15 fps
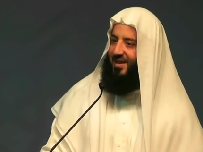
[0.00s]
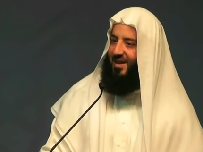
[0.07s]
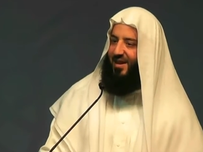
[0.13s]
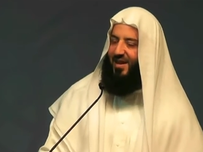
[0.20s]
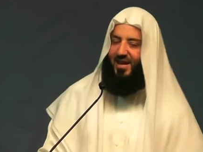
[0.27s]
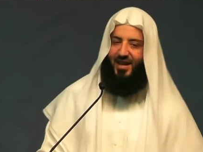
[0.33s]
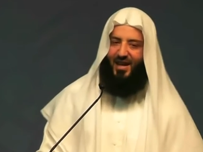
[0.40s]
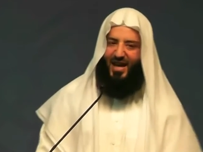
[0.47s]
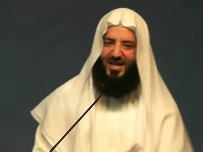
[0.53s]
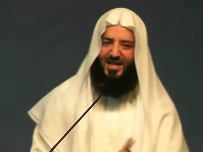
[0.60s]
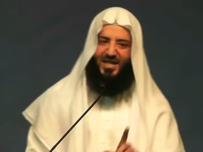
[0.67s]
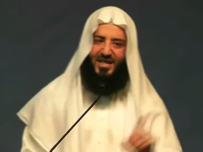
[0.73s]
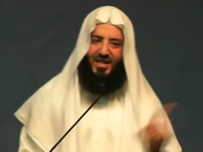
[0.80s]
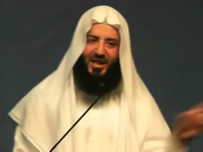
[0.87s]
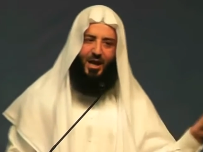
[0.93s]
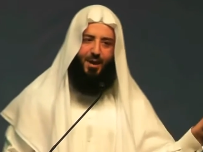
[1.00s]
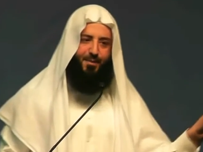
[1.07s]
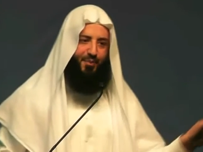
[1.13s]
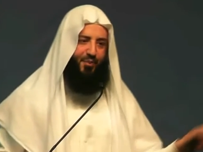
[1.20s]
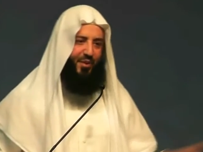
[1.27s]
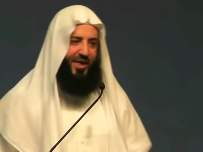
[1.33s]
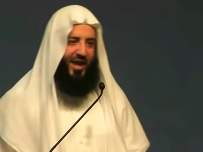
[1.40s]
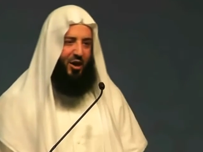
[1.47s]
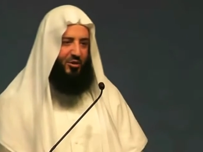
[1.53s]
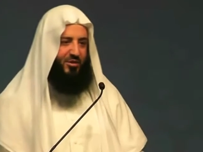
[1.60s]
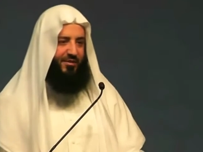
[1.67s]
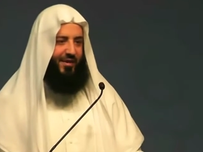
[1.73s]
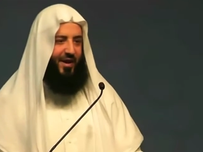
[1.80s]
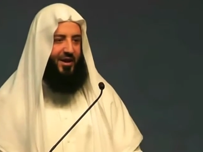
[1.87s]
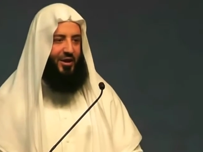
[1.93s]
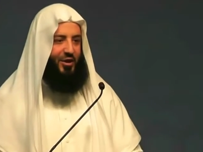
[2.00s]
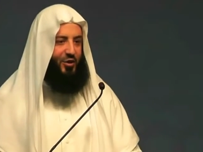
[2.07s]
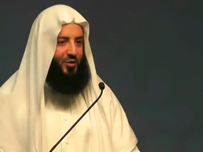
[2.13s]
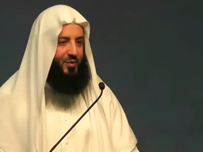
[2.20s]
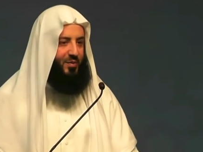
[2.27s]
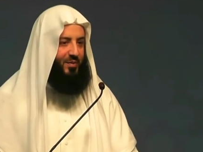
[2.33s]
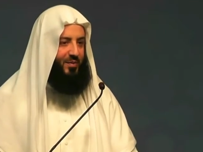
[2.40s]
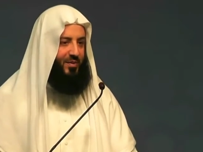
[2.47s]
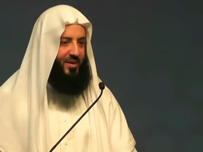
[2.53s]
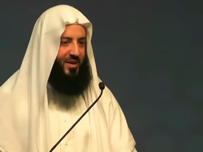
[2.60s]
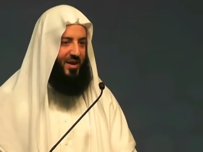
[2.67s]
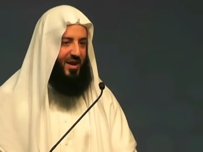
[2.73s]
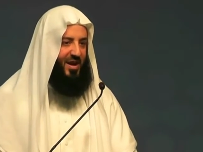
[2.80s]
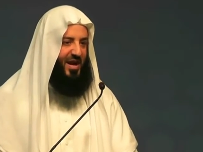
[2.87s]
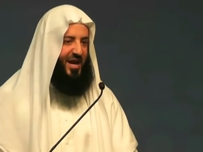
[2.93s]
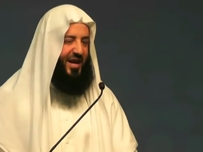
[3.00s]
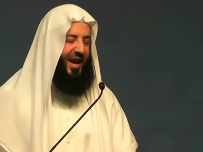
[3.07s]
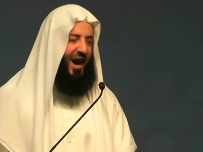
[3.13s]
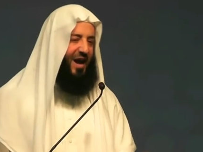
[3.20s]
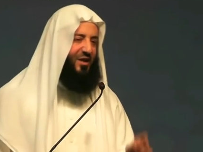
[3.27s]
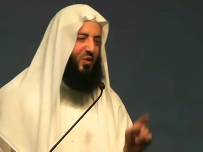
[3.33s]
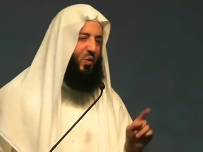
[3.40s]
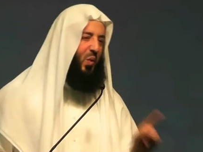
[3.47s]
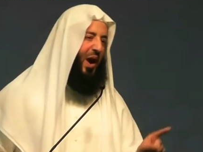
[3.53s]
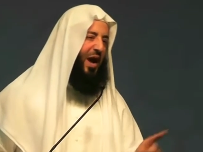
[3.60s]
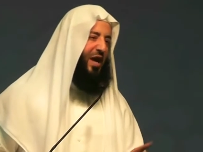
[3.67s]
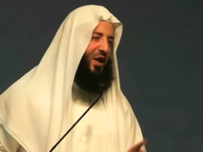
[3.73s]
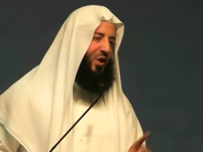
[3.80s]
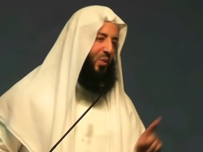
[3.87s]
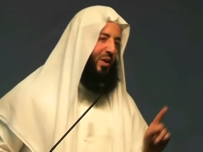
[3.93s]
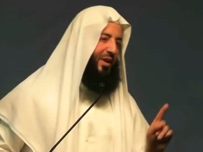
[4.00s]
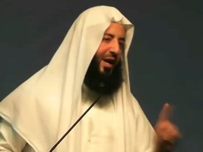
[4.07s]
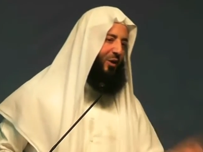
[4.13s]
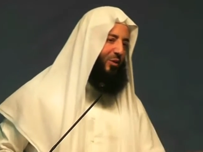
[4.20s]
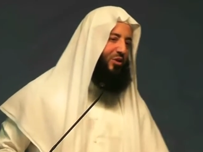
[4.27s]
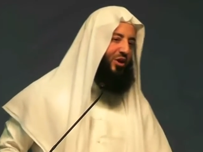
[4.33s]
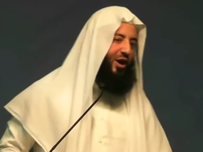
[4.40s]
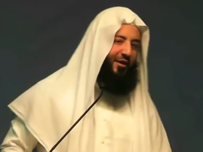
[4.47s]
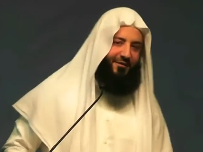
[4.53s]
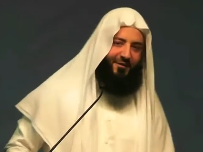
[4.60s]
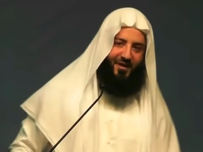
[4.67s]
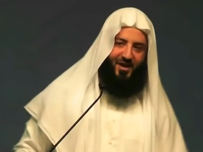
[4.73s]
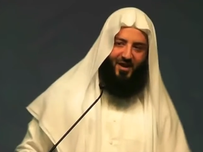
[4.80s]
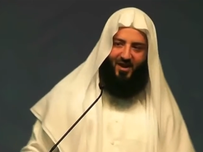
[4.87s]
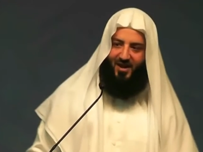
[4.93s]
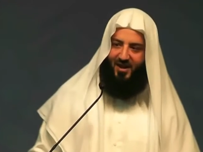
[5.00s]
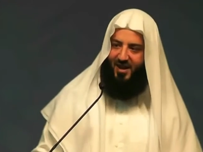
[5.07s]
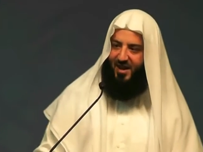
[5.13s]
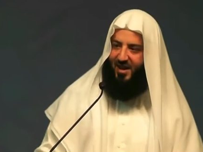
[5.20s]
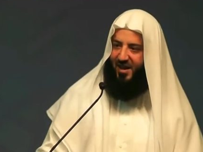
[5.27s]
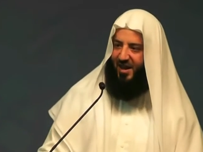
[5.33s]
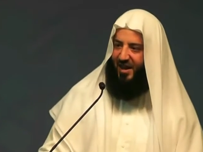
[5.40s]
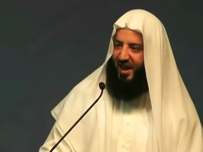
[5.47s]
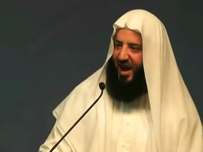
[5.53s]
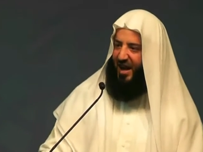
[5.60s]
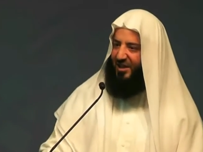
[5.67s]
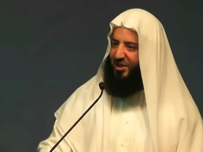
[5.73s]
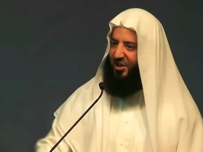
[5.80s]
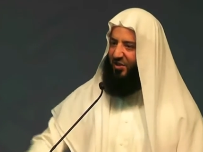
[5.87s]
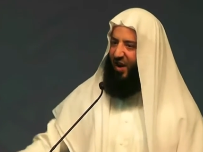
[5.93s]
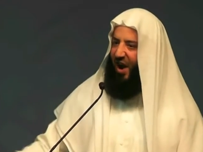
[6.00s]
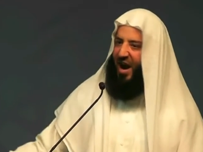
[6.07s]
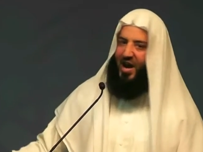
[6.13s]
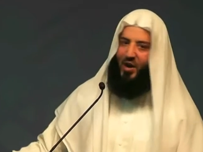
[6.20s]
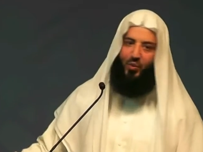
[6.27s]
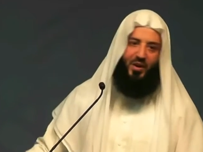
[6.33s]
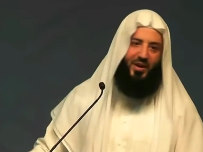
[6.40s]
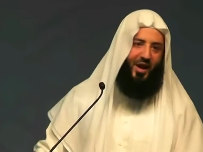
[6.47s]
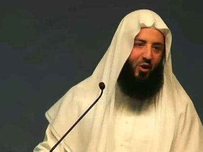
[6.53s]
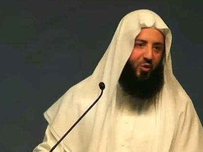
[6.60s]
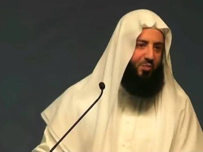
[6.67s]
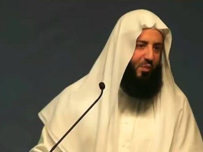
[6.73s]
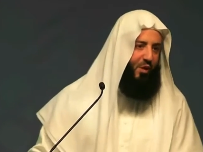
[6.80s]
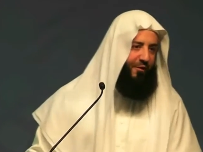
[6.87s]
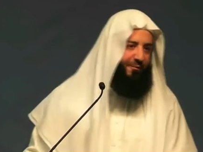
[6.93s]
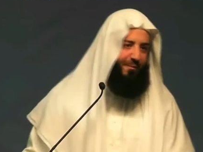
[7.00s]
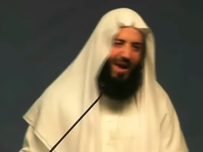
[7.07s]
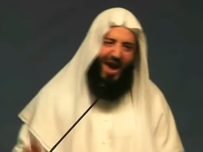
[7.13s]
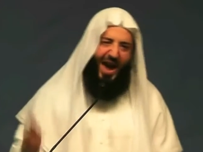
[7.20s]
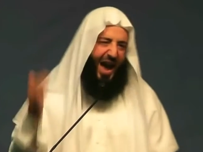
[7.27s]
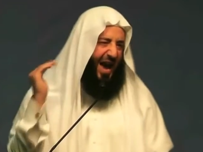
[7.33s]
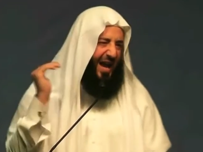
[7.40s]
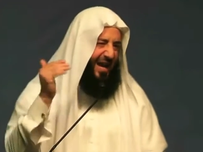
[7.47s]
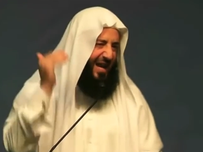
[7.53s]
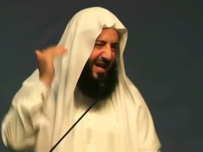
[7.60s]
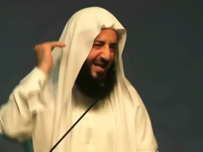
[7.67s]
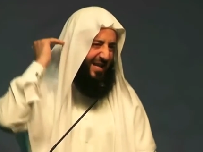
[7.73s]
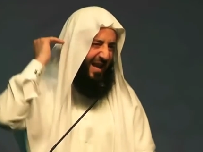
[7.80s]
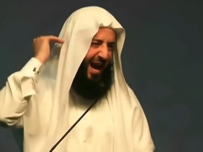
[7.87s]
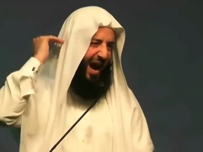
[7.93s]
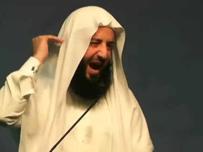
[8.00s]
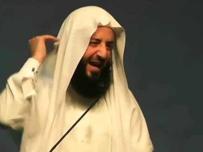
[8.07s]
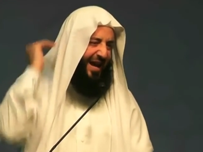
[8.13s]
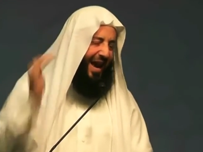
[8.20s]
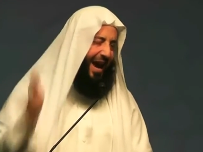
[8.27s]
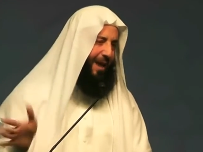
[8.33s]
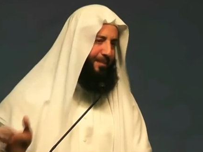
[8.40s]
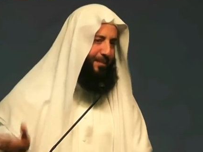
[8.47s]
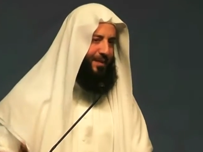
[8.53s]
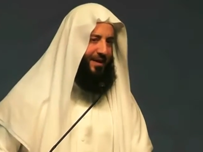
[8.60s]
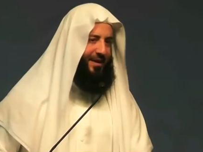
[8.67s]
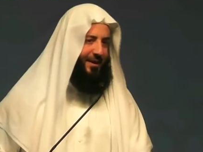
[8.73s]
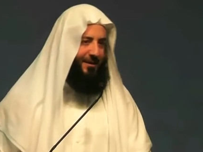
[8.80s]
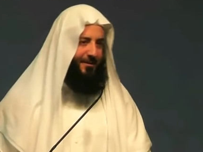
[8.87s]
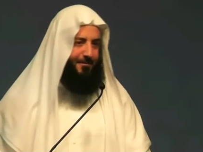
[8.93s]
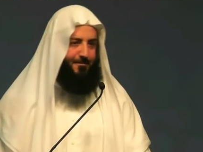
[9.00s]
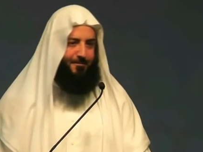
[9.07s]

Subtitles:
He can't sleep without Valium. He can't wake without coffee. He can't cry without move. Man is unhappy.